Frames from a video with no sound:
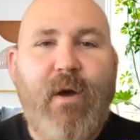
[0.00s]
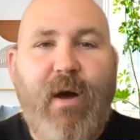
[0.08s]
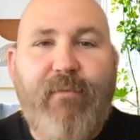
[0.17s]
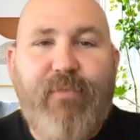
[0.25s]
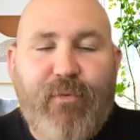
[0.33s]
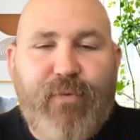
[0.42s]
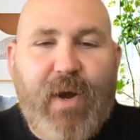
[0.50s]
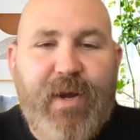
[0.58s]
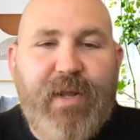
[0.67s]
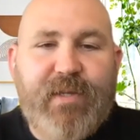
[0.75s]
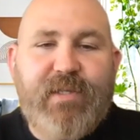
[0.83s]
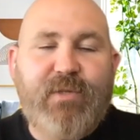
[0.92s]
of their
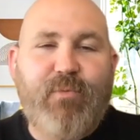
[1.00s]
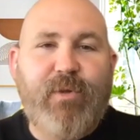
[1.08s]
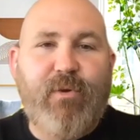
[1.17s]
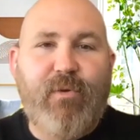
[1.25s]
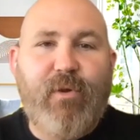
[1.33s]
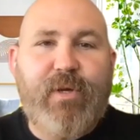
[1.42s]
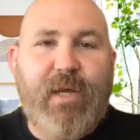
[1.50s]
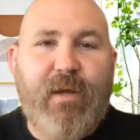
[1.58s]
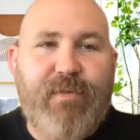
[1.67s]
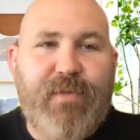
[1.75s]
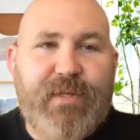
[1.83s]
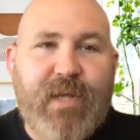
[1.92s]
finances when they're looking
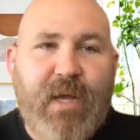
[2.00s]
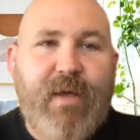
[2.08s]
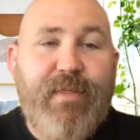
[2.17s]
at this.